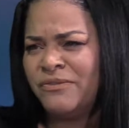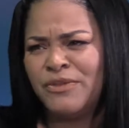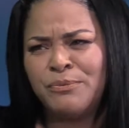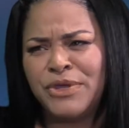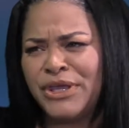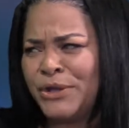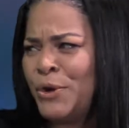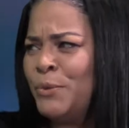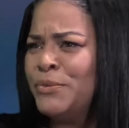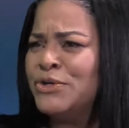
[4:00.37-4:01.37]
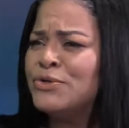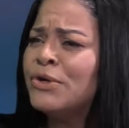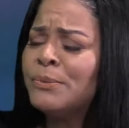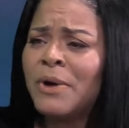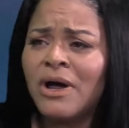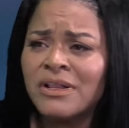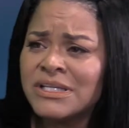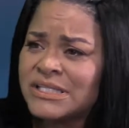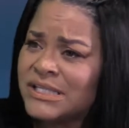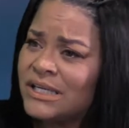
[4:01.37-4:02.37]
of them being an open door
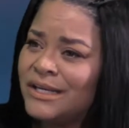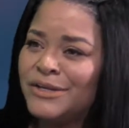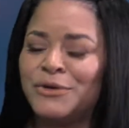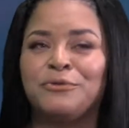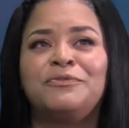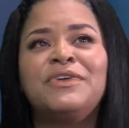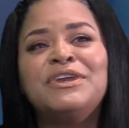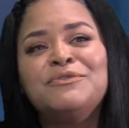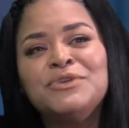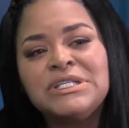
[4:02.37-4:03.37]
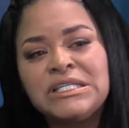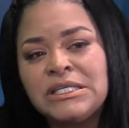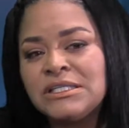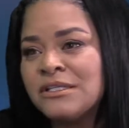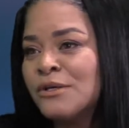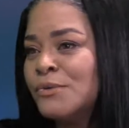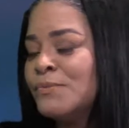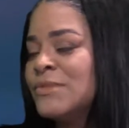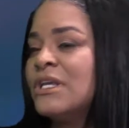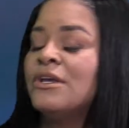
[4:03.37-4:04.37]
policy, no
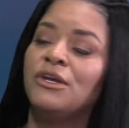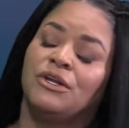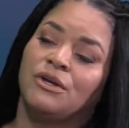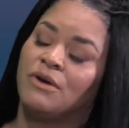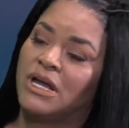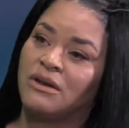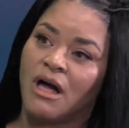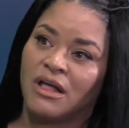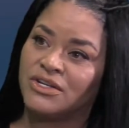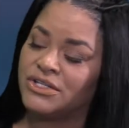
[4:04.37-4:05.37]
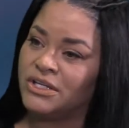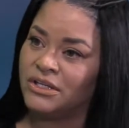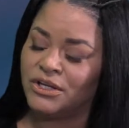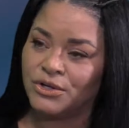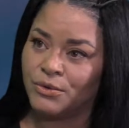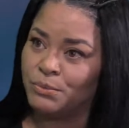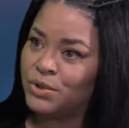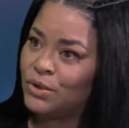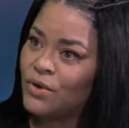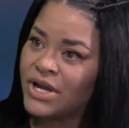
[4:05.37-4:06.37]
favoritism, acknowledging,
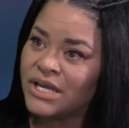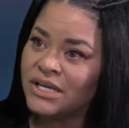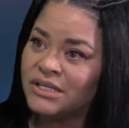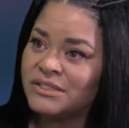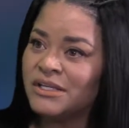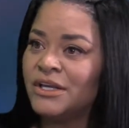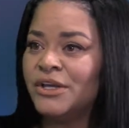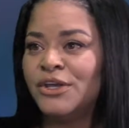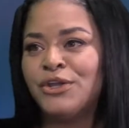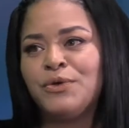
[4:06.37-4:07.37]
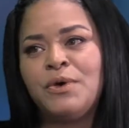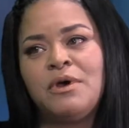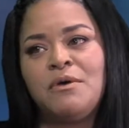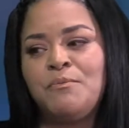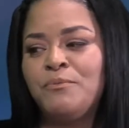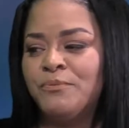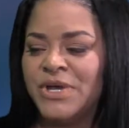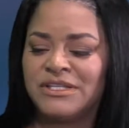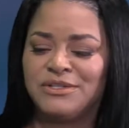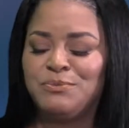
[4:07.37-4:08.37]
employees,
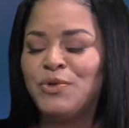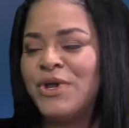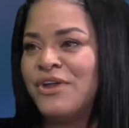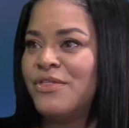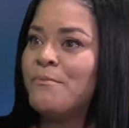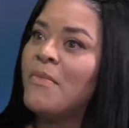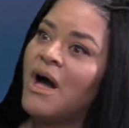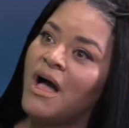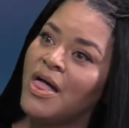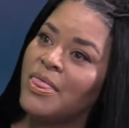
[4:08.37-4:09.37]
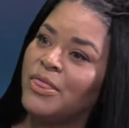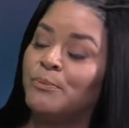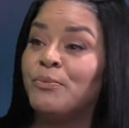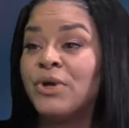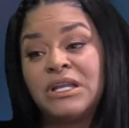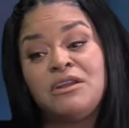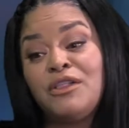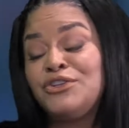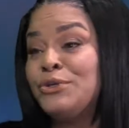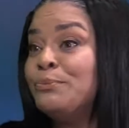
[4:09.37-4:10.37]
best employee of the month,
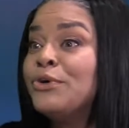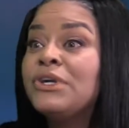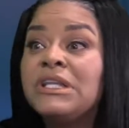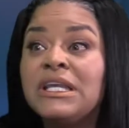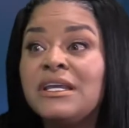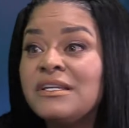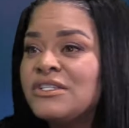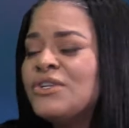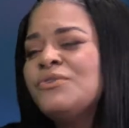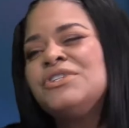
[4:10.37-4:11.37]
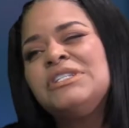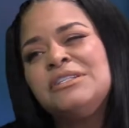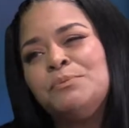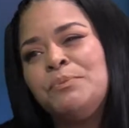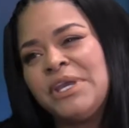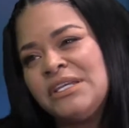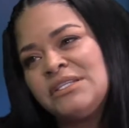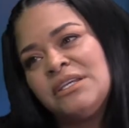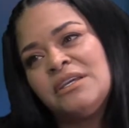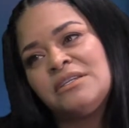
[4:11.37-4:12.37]
acknowledging birthdays, just the
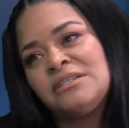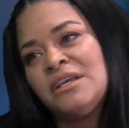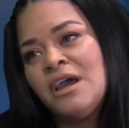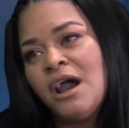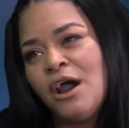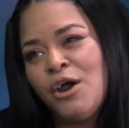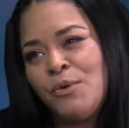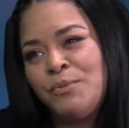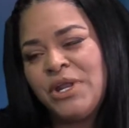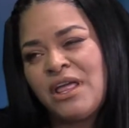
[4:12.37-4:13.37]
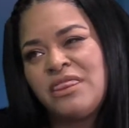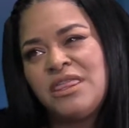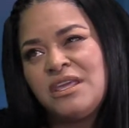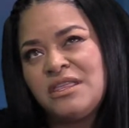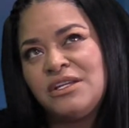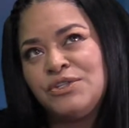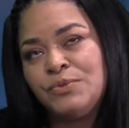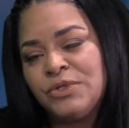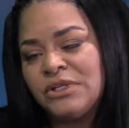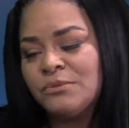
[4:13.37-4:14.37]
basics. But I think that it's
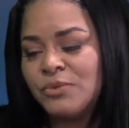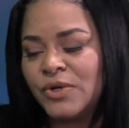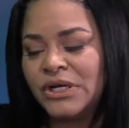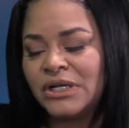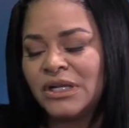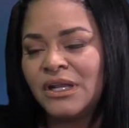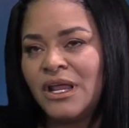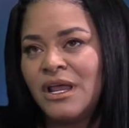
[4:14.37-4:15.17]
really important